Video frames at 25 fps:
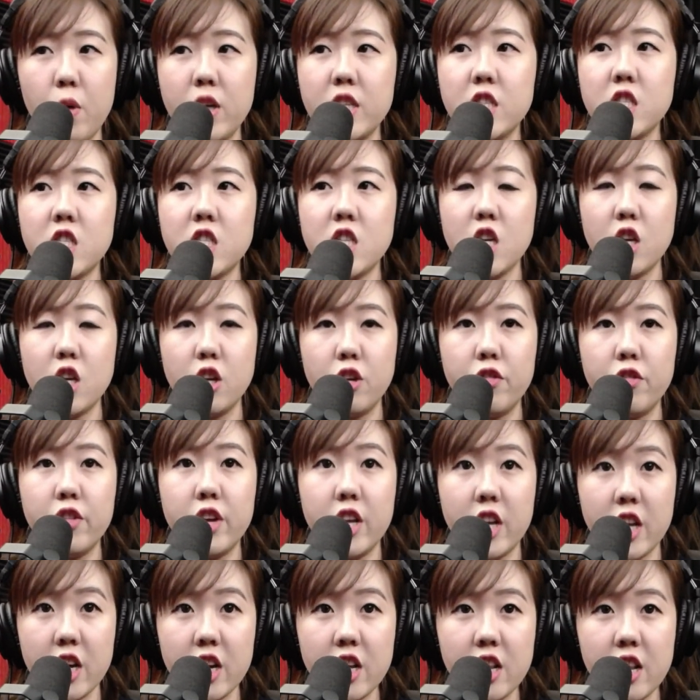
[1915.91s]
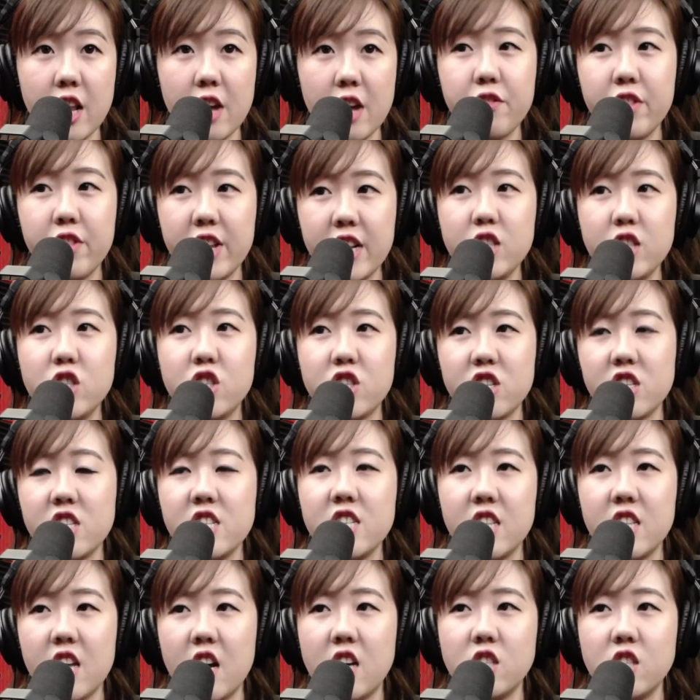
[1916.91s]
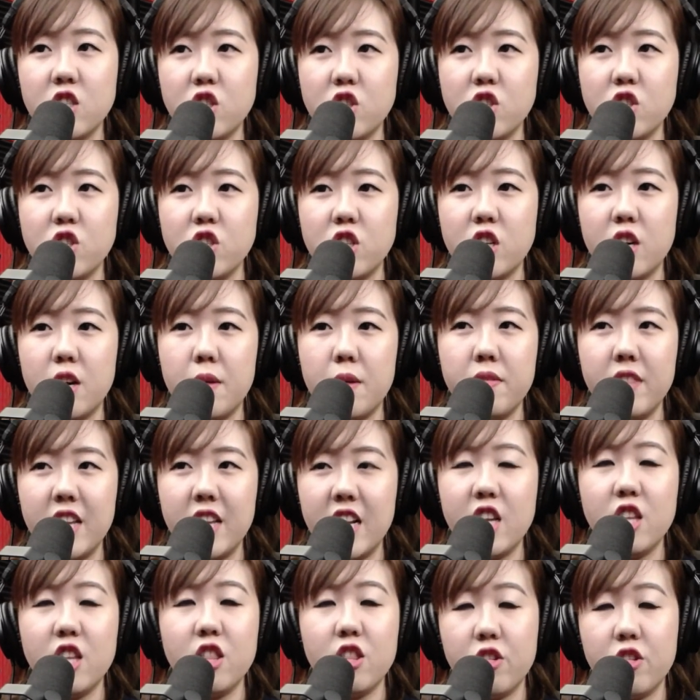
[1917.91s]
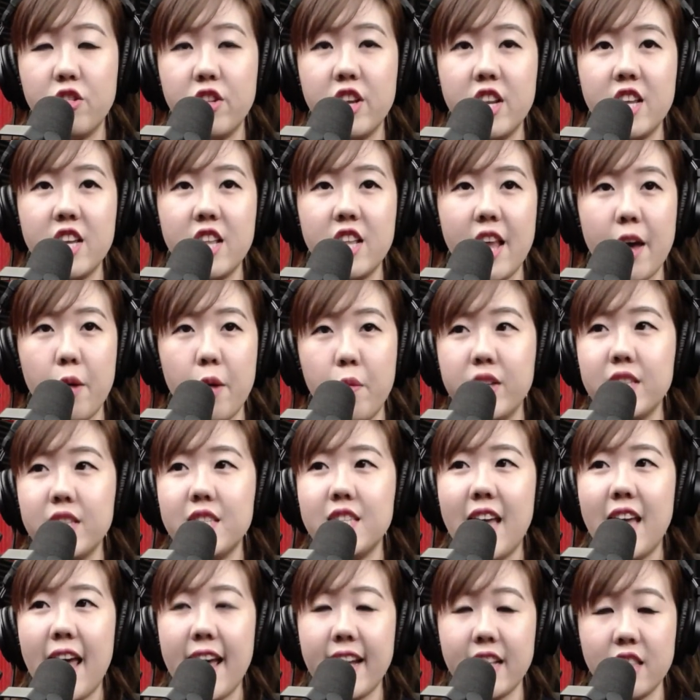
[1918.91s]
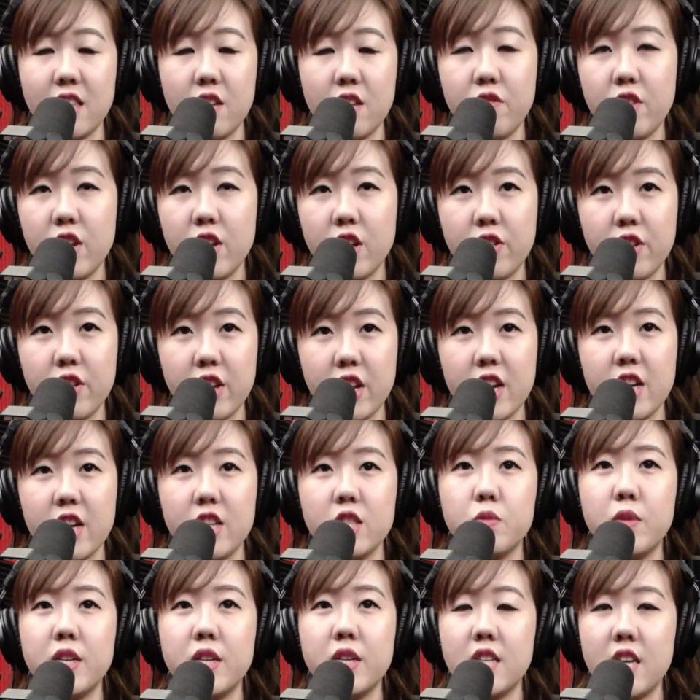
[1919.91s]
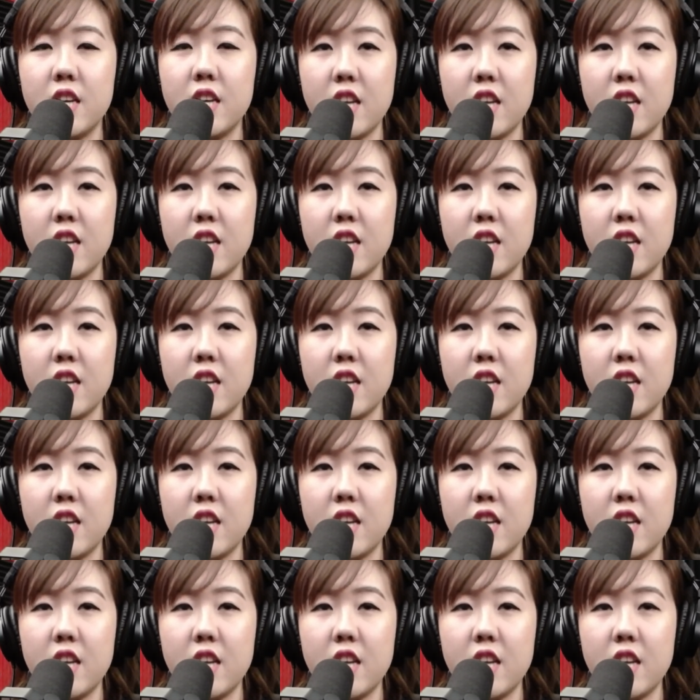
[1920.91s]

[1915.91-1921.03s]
what's the ingredient, like really drilling down to the nitty-gritty, like what's the active ingredients, what's the